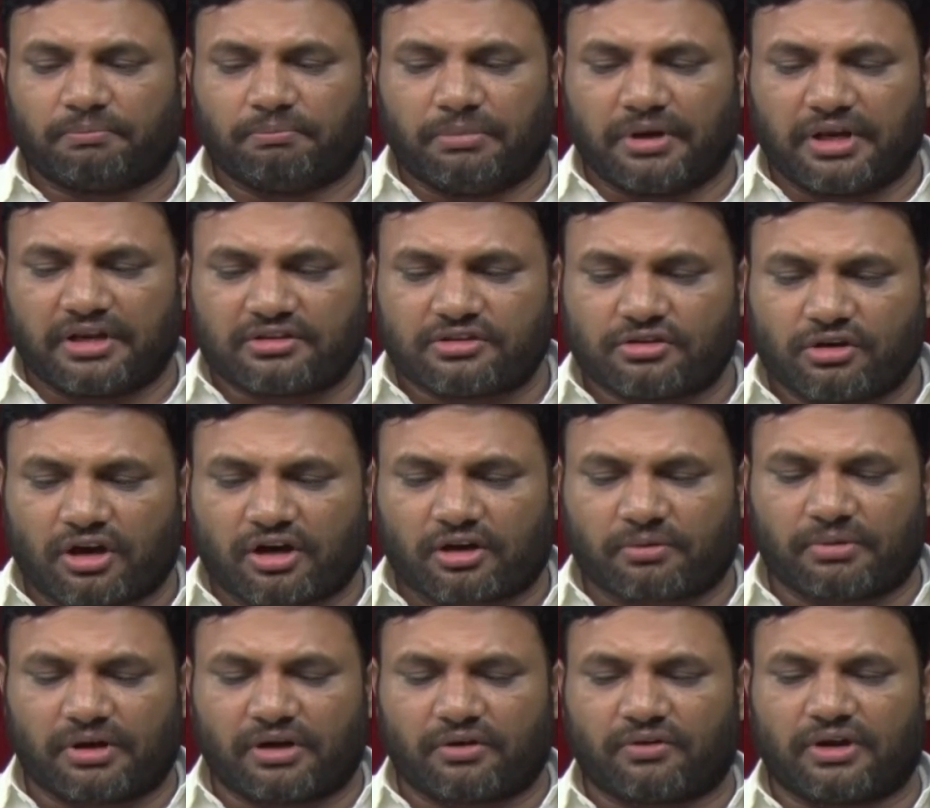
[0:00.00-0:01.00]
Base
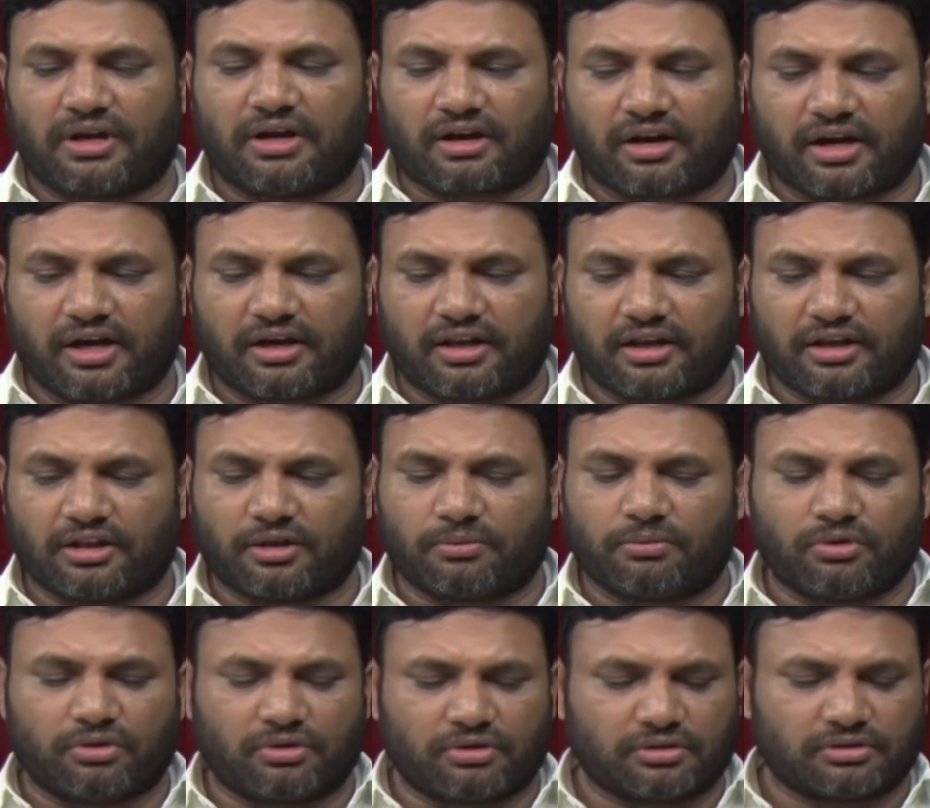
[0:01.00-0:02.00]
document while writing the
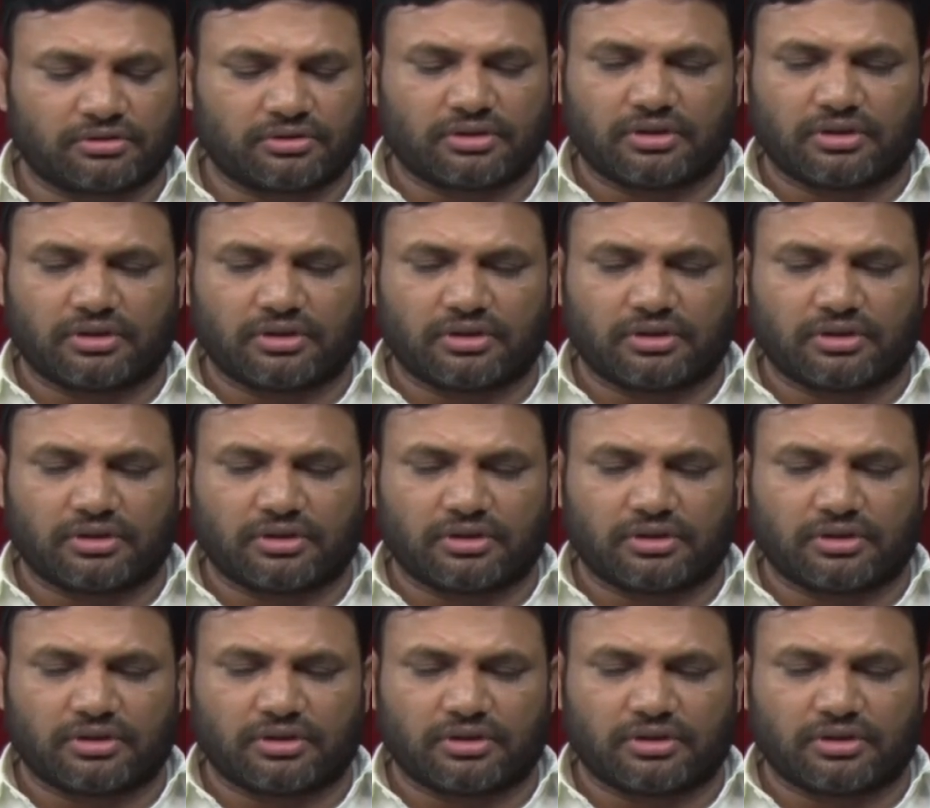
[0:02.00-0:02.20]
book.